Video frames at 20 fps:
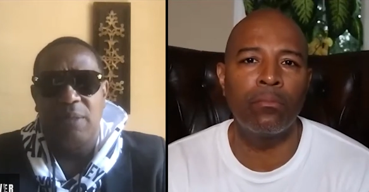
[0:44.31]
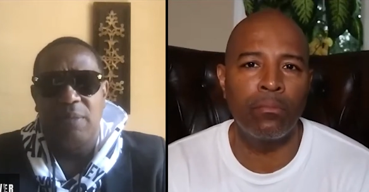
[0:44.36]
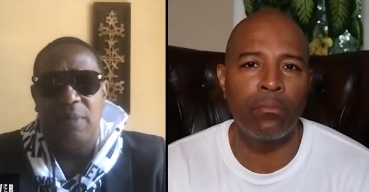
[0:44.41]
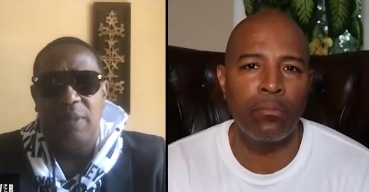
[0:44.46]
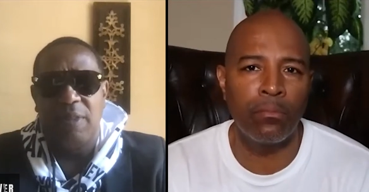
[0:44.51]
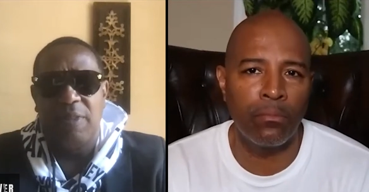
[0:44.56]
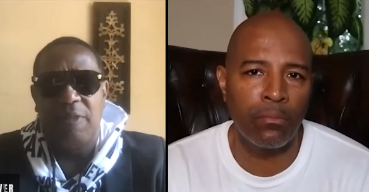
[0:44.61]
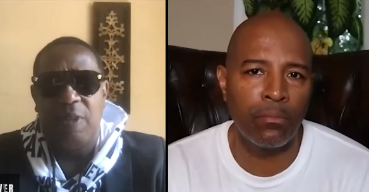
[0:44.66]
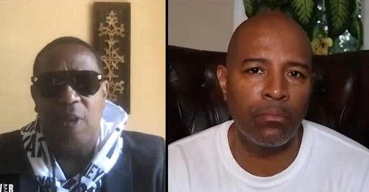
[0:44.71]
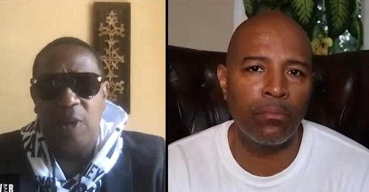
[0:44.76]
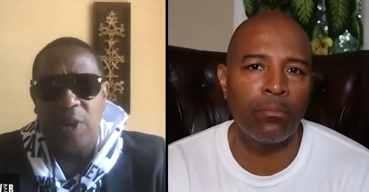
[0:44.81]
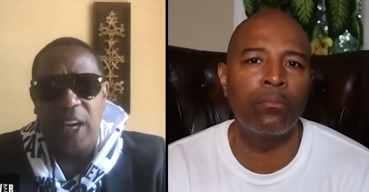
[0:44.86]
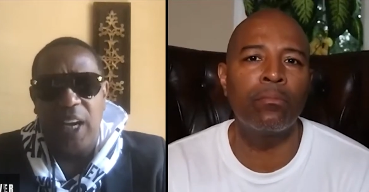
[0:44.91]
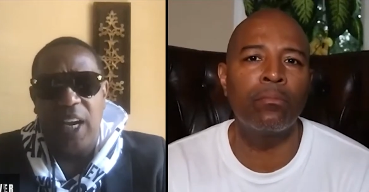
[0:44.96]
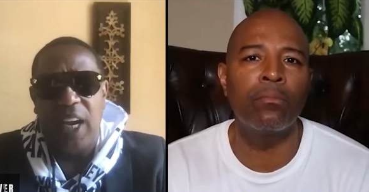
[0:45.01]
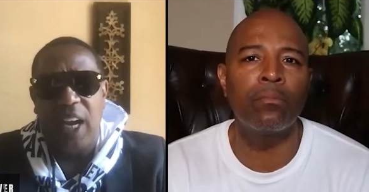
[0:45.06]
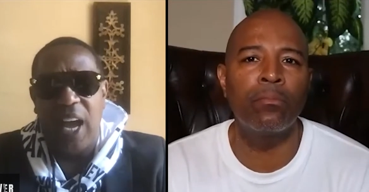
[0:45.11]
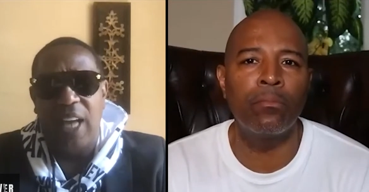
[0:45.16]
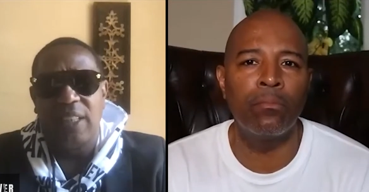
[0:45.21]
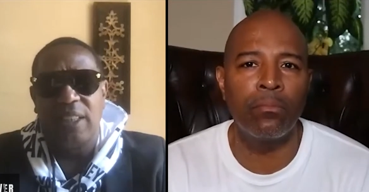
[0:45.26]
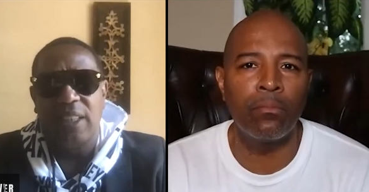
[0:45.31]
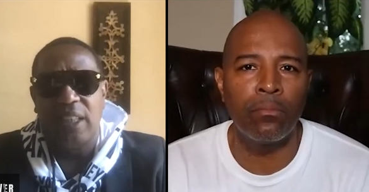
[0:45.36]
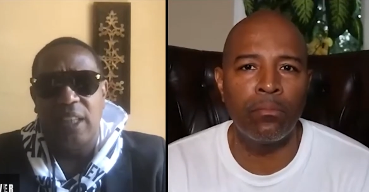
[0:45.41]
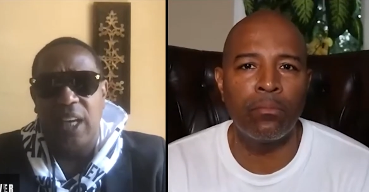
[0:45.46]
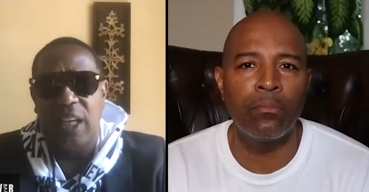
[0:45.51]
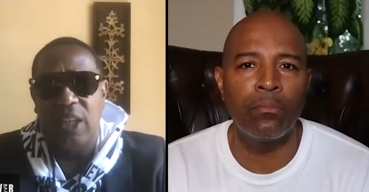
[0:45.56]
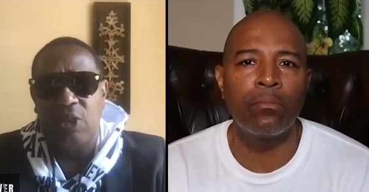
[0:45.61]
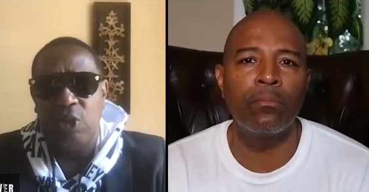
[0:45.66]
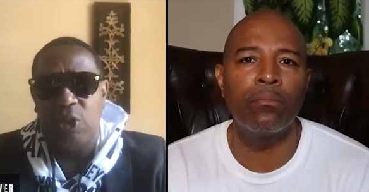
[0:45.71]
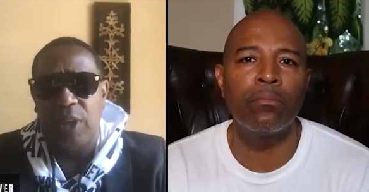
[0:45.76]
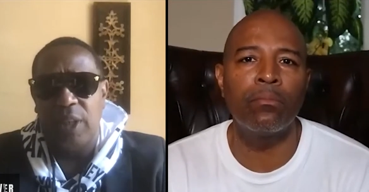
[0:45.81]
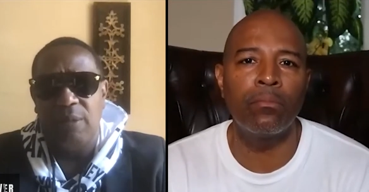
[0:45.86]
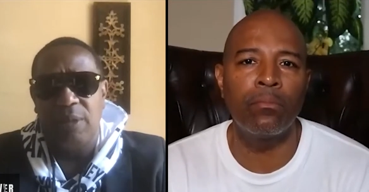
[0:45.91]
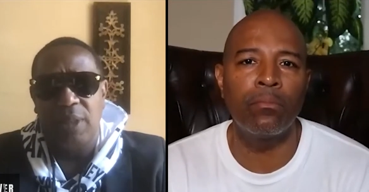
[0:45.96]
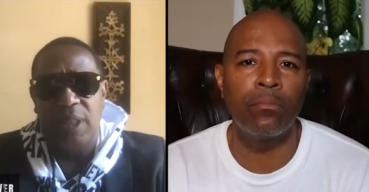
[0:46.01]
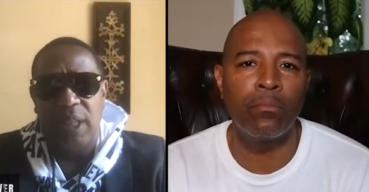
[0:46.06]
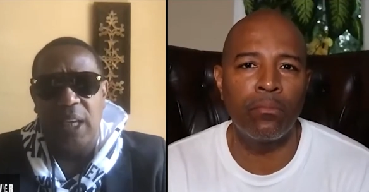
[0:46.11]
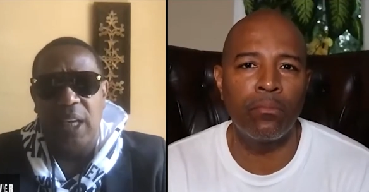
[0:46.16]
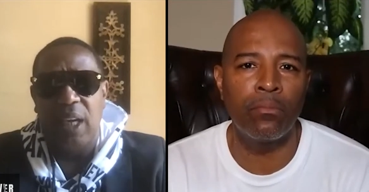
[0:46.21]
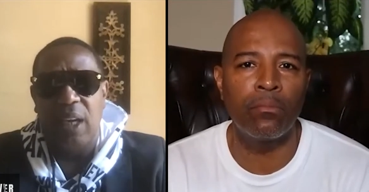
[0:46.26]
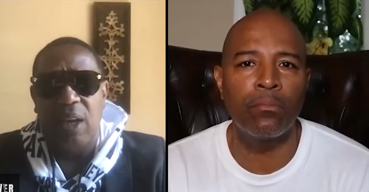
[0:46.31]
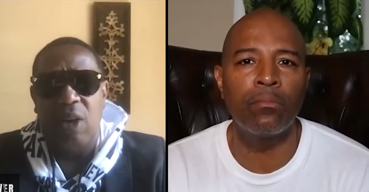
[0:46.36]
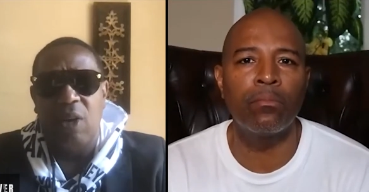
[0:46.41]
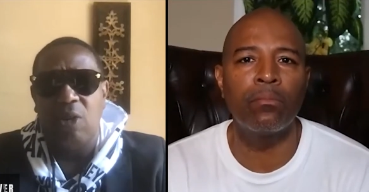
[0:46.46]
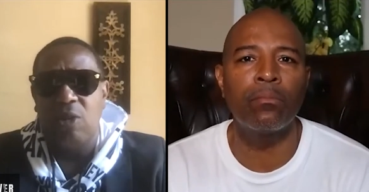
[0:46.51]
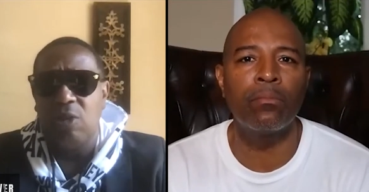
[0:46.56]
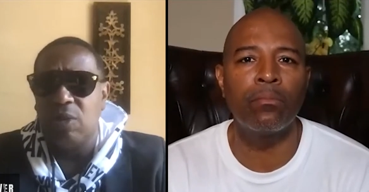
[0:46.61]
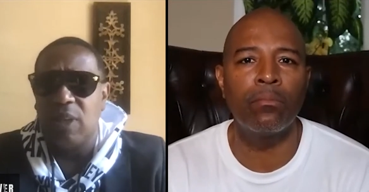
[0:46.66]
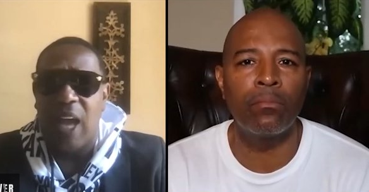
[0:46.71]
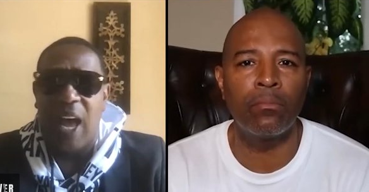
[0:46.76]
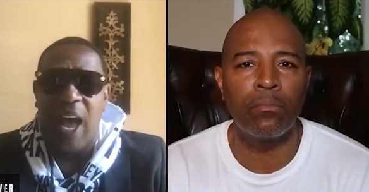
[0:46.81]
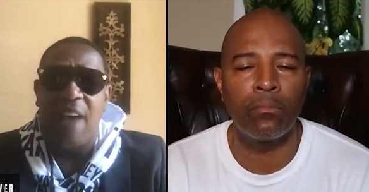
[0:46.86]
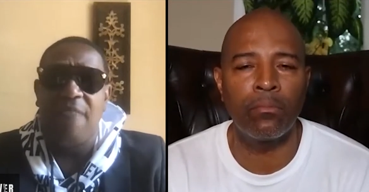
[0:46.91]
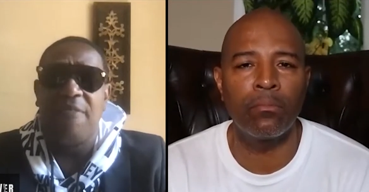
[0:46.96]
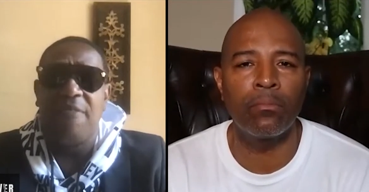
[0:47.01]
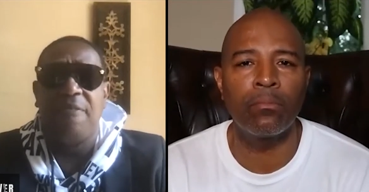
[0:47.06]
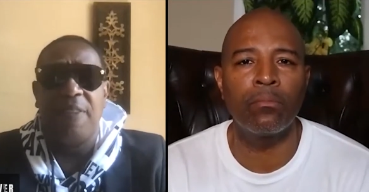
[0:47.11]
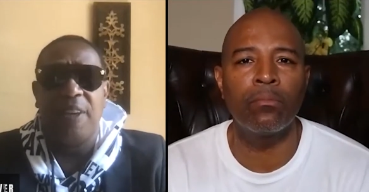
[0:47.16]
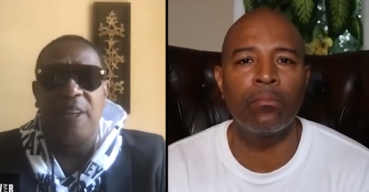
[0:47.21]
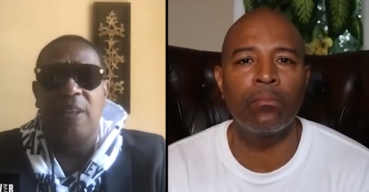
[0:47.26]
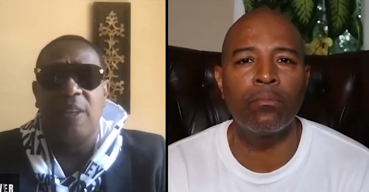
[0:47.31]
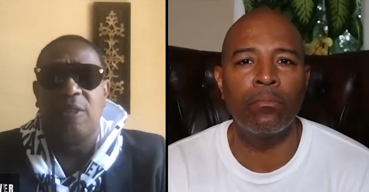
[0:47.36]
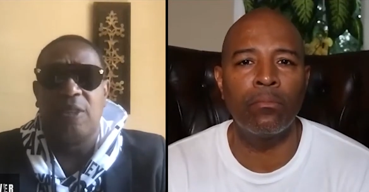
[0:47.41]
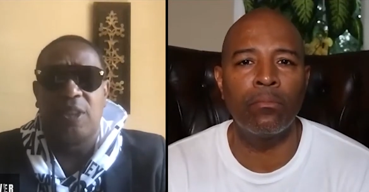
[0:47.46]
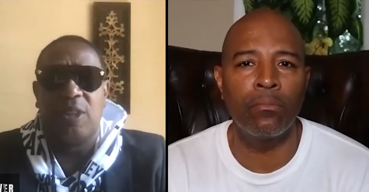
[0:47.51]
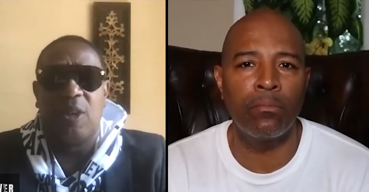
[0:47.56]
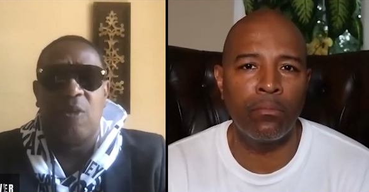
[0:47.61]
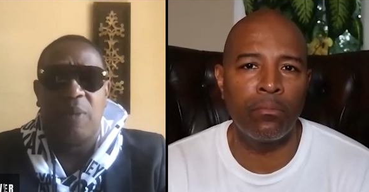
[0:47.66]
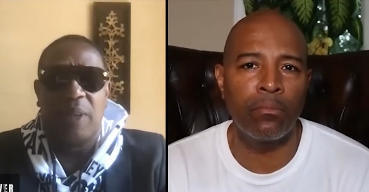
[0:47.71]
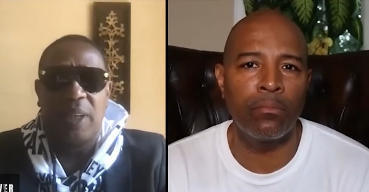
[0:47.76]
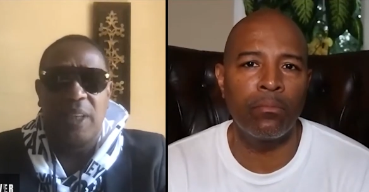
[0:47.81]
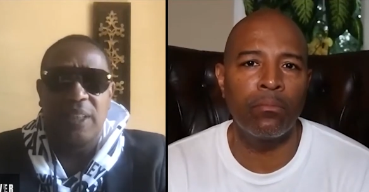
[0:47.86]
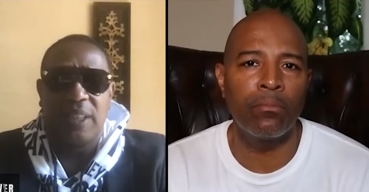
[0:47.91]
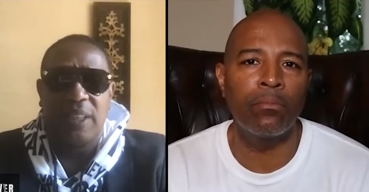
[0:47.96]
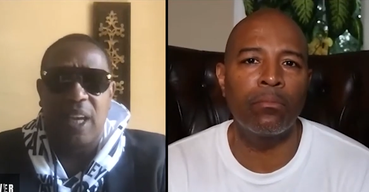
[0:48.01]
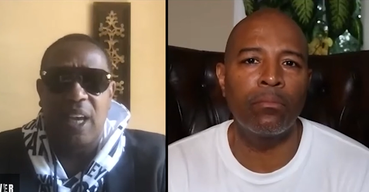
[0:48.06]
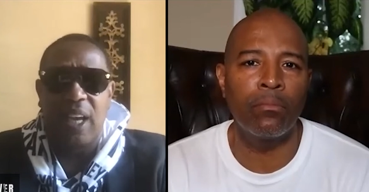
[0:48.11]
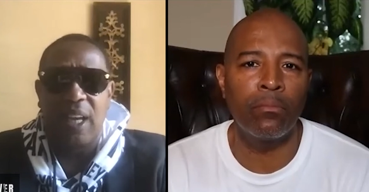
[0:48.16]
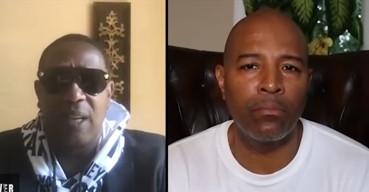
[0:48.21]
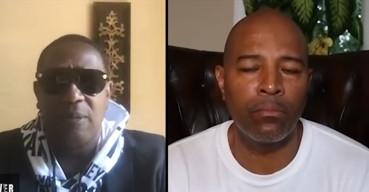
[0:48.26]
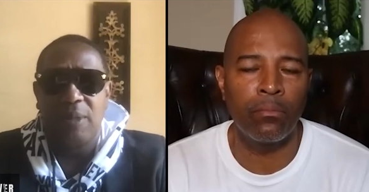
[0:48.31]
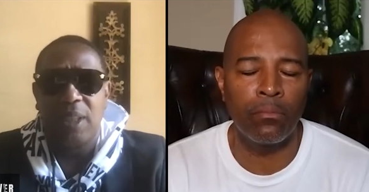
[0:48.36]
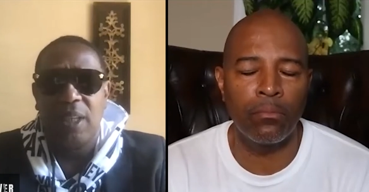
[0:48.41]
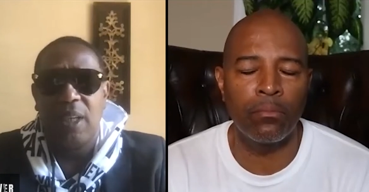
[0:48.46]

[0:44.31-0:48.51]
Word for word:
Speaker 1: before they got to their dreams and their goals. I failed so many times.